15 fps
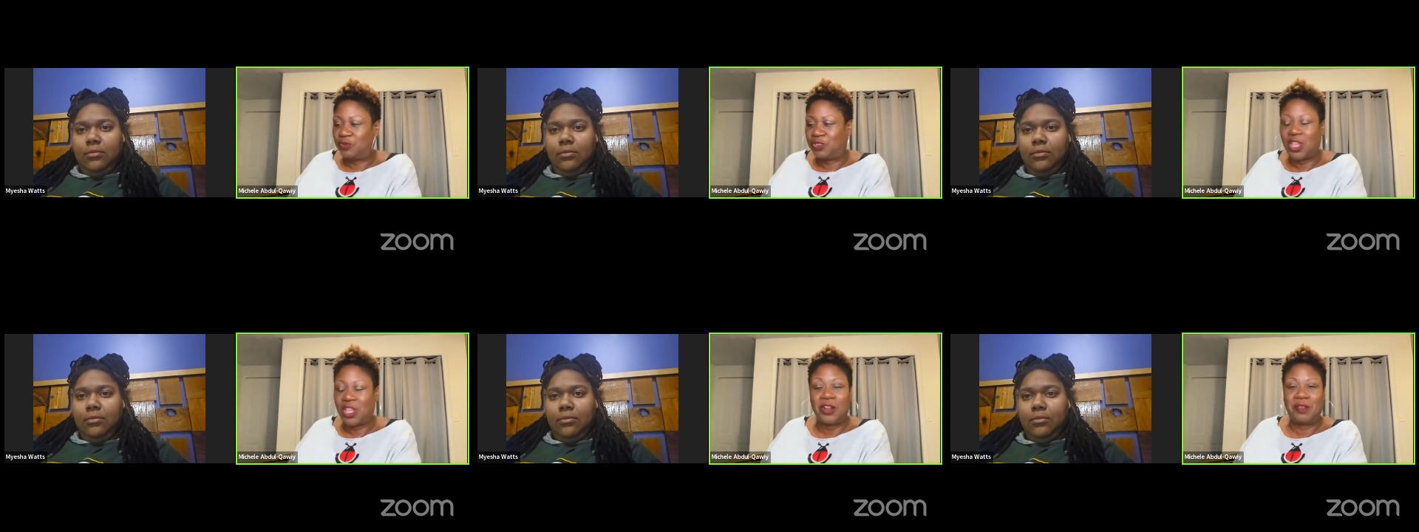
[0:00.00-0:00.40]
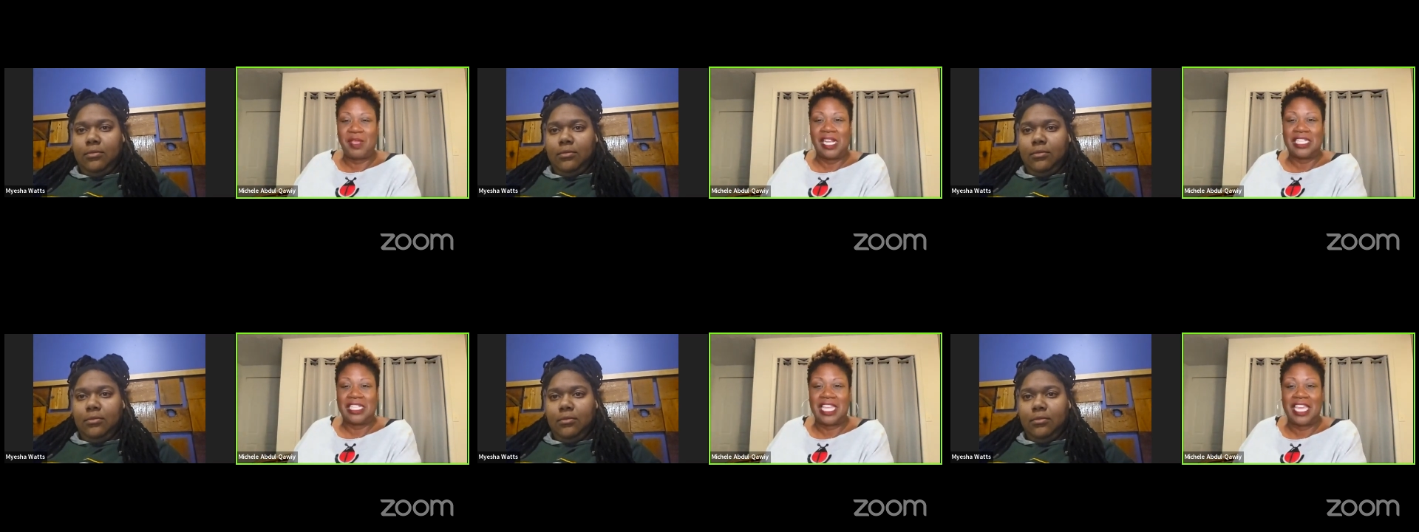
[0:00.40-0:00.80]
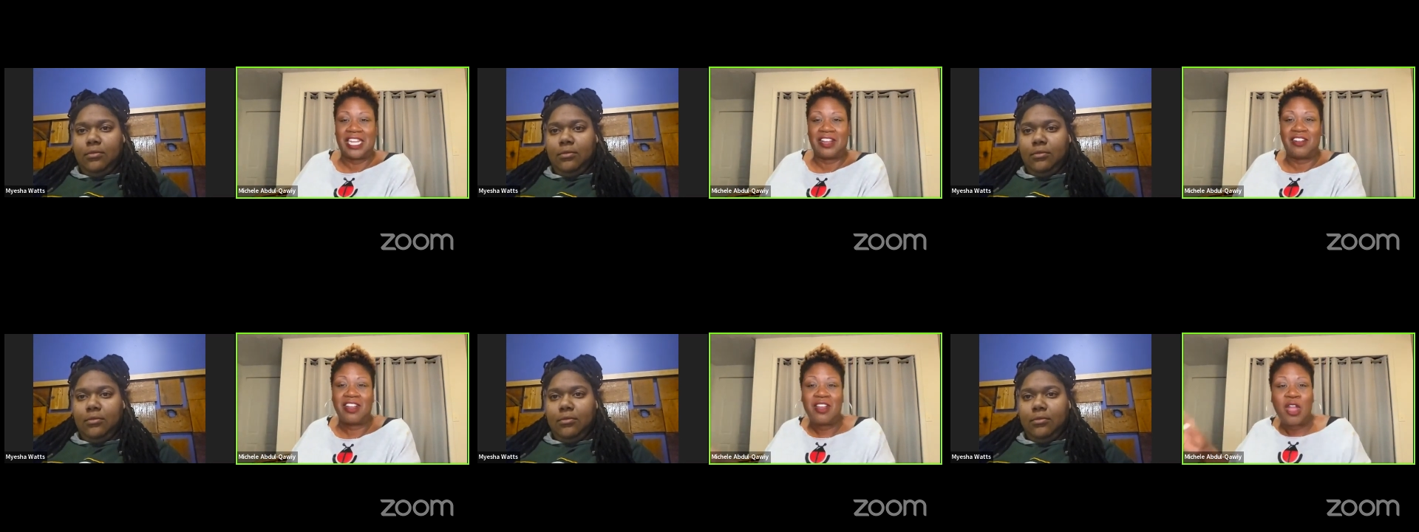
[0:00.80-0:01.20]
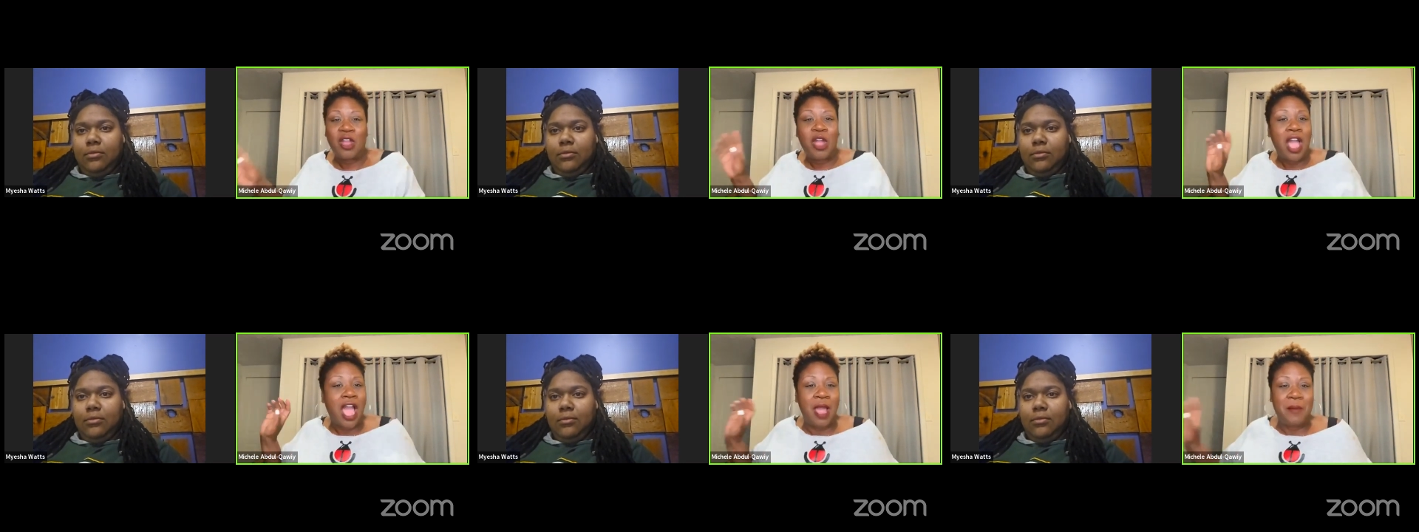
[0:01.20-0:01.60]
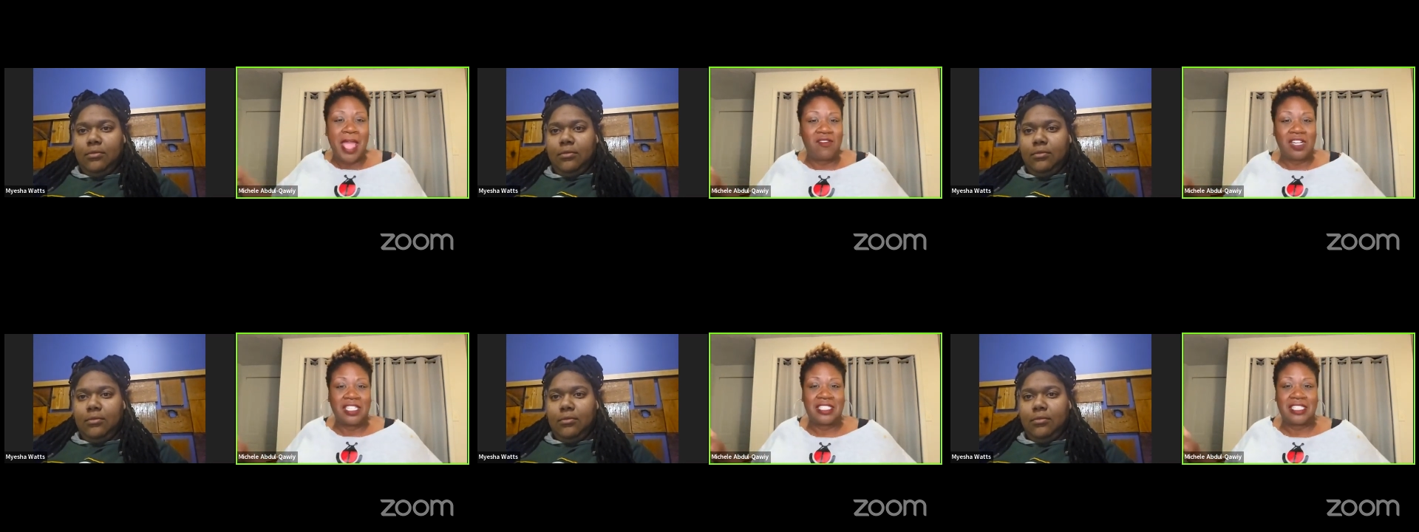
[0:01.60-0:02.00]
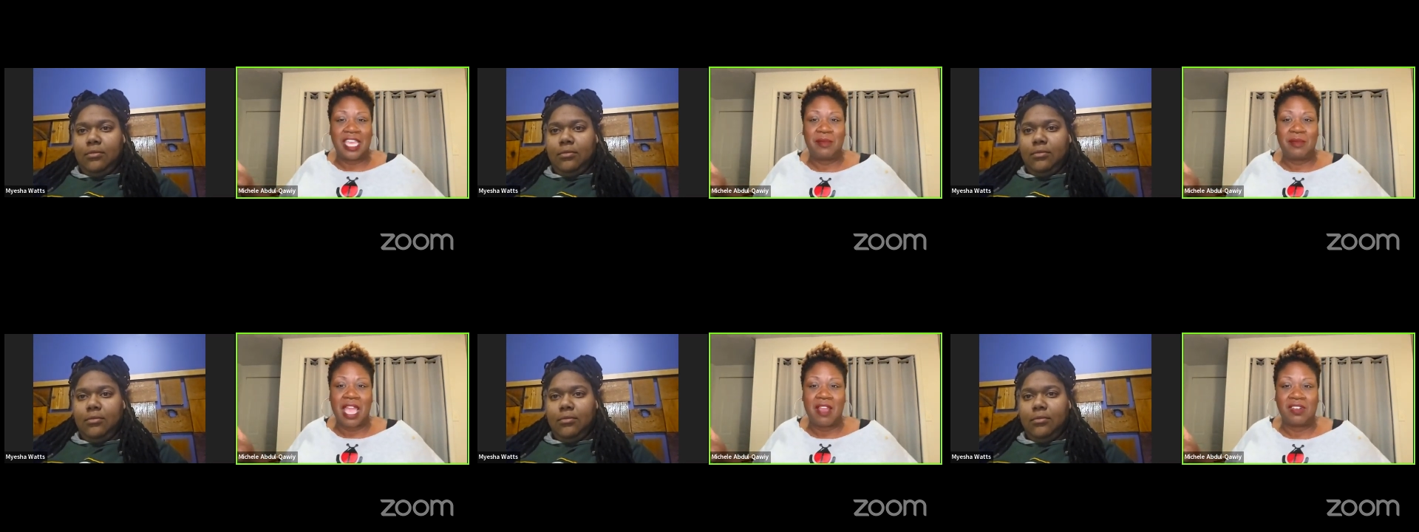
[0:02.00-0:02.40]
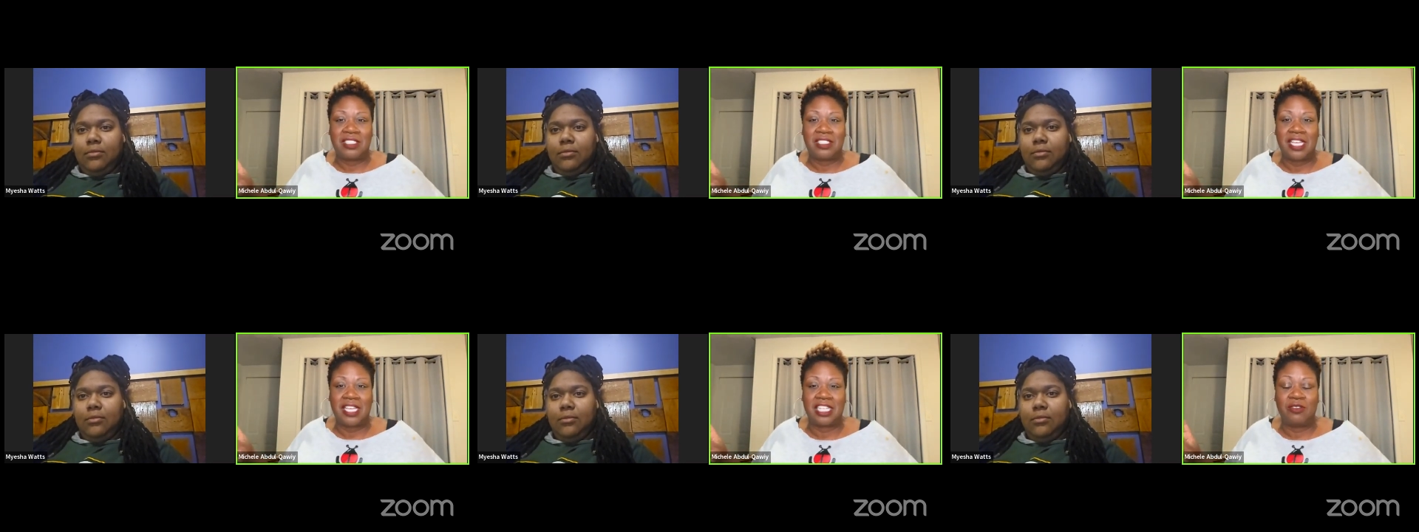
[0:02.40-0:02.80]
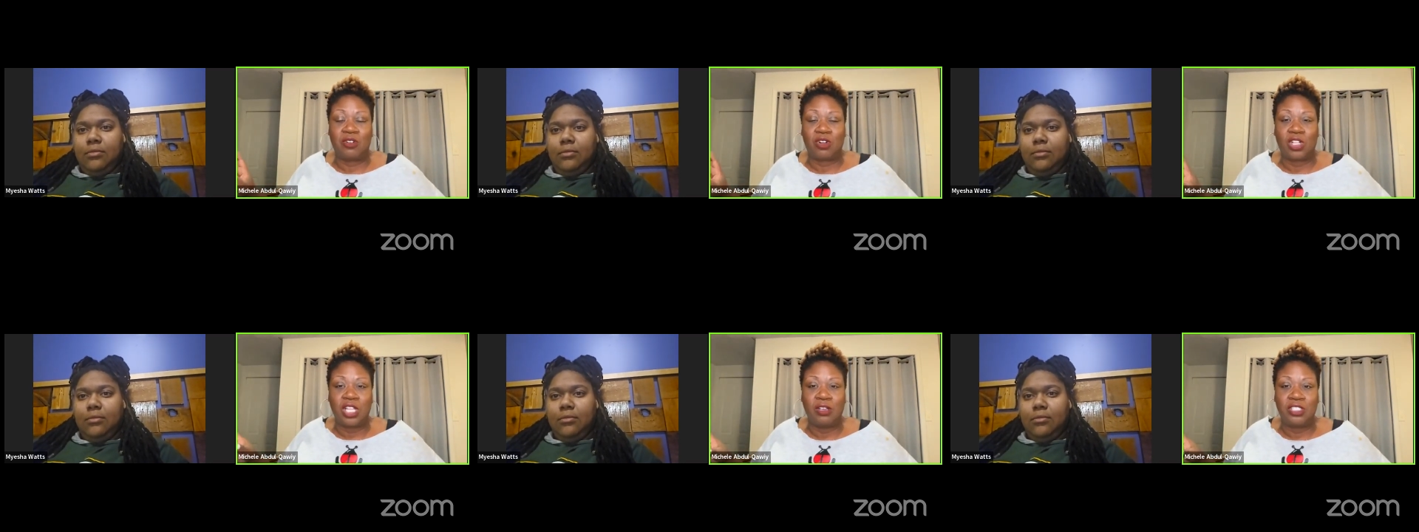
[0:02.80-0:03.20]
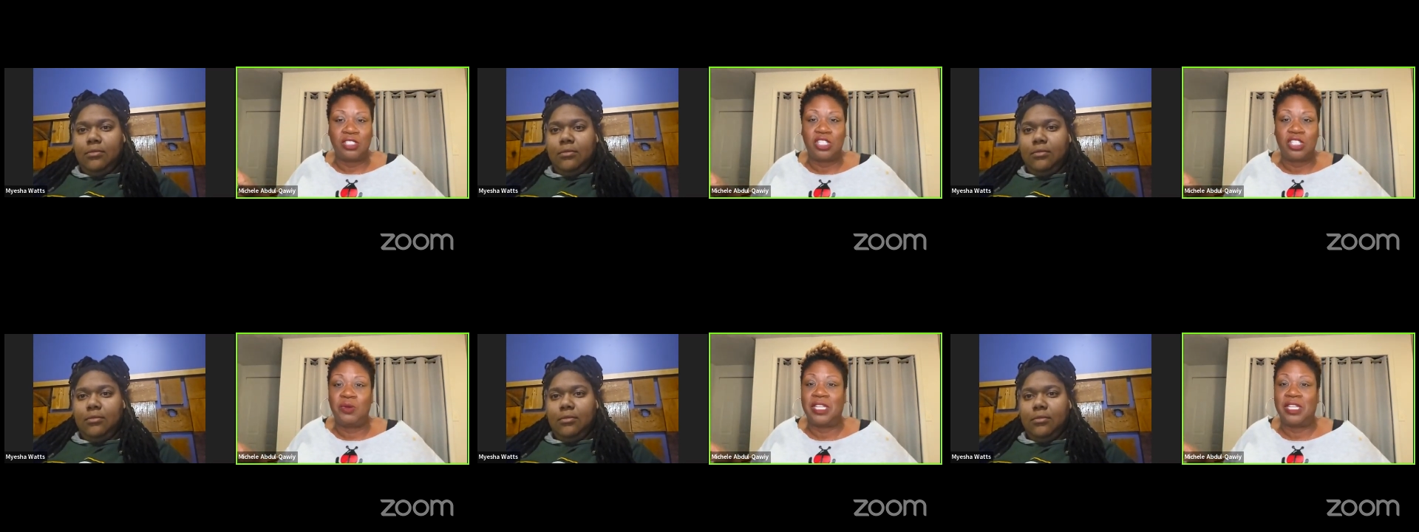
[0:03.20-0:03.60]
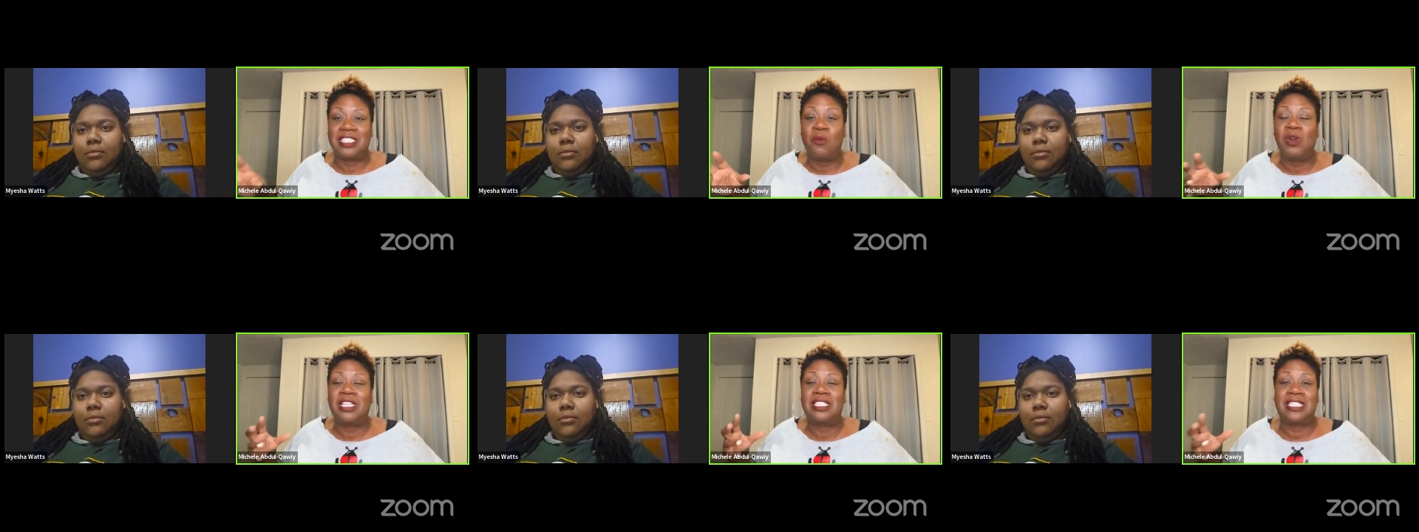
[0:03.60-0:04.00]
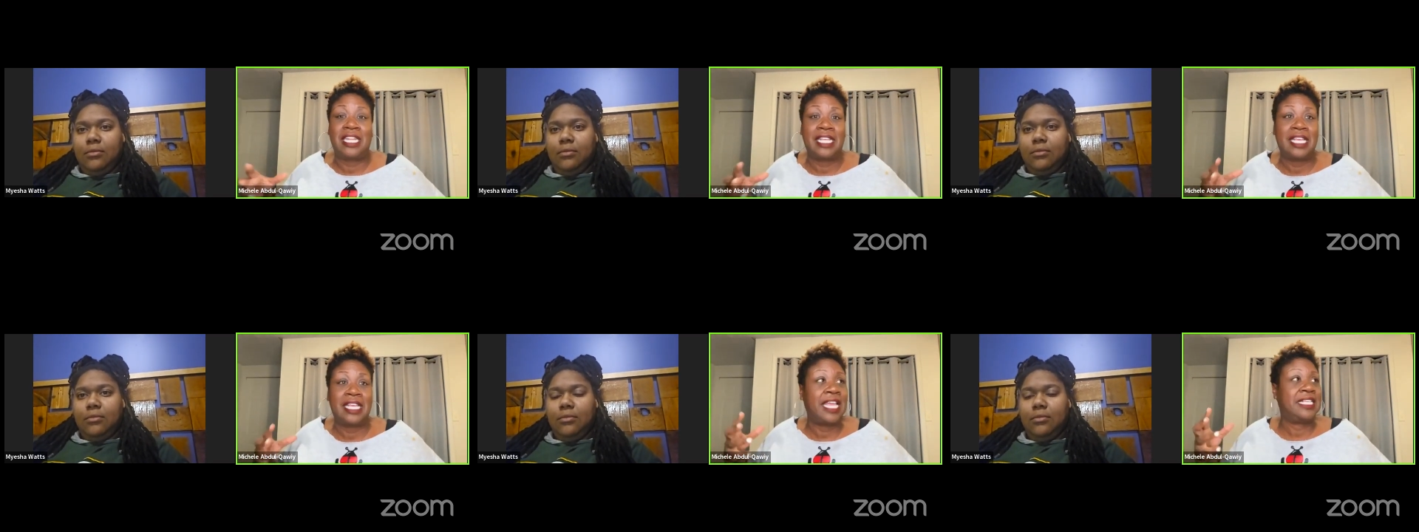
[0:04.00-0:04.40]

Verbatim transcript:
Speaker 1: thirty minutes later, I'm having the same conversation or close to, and someone say the